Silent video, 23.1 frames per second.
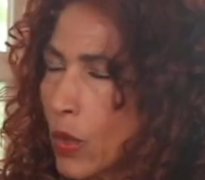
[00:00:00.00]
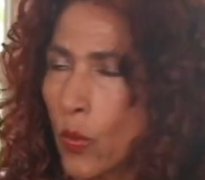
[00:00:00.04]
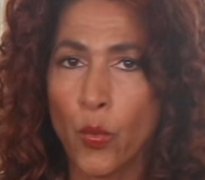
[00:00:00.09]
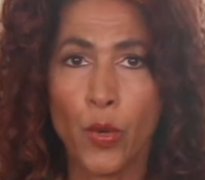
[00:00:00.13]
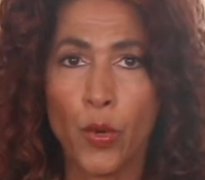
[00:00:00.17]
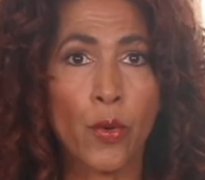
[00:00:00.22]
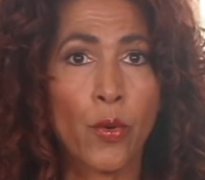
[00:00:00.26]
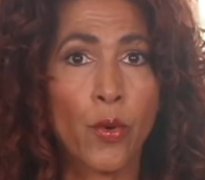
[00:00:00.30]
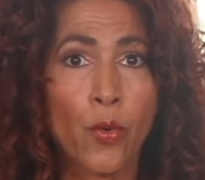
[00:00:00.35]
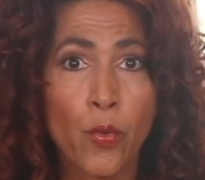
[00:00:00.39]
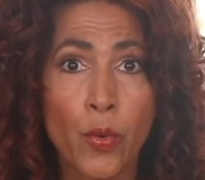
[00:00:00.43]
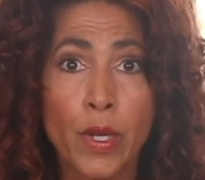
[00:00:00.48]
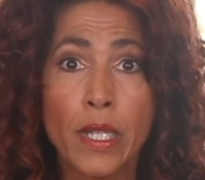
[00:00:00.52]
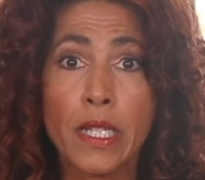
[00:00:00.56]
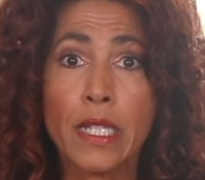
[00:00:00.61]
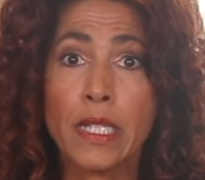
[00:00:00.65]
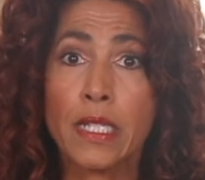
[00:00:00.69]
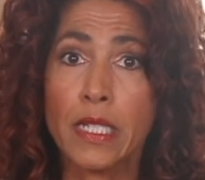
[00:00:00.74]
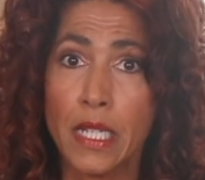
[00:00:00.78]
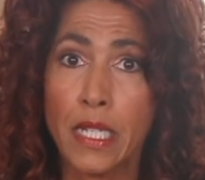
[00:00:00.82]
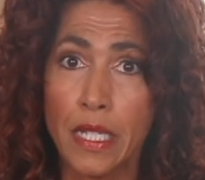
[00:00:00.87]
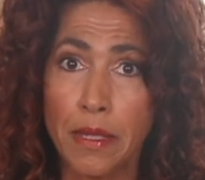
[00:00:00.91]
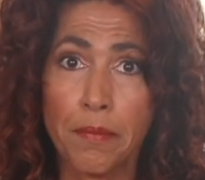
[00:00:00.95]
we were
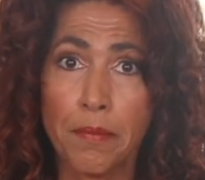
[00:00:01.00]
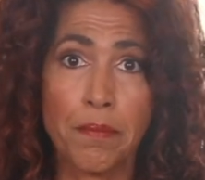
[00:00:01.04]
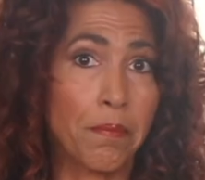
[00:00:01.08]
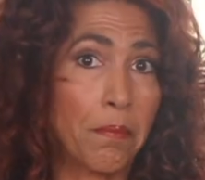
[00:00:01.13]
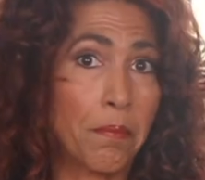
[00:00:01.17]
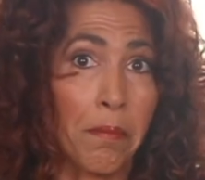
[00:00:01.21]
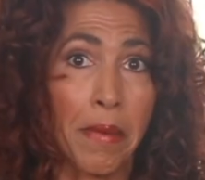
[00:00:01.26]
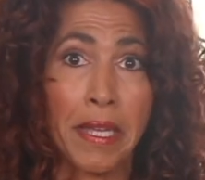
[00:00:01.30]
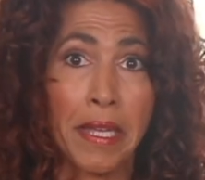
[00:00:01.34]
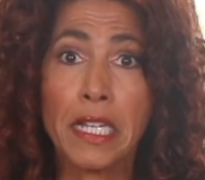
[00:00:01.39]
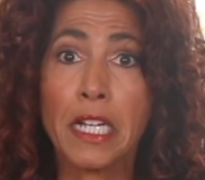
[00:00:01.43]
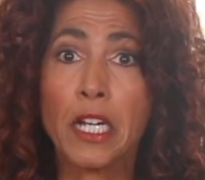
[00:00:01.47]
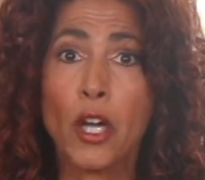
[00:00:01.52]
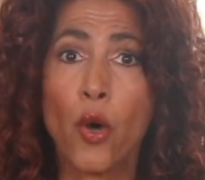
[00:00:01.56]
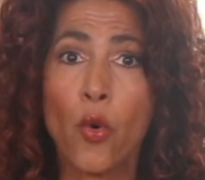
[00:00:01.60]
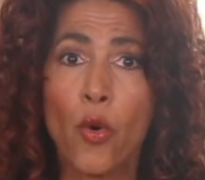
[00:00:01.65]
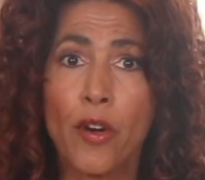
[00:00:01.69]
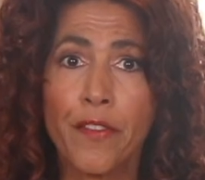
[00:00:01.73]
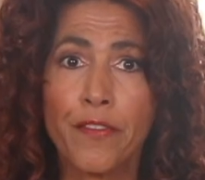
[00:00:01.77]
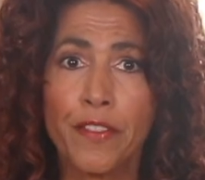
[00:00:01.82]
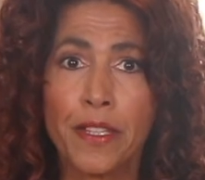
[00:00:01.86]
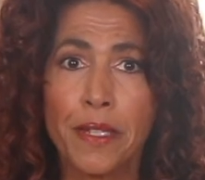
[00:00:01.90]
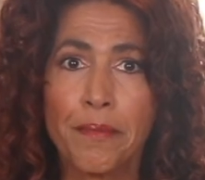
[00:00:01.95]
willing to make a
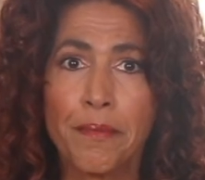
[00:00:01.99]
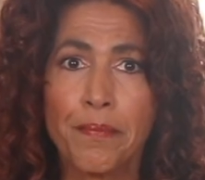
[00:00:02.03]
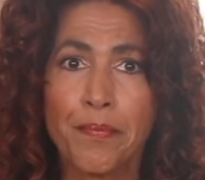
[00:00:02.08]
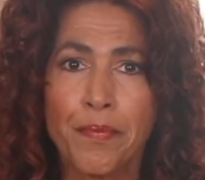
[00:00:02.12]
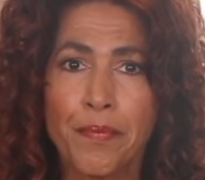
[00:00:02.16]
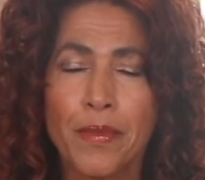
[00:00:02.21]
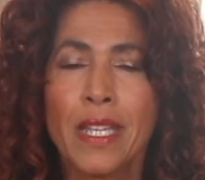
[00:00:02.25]
go of it.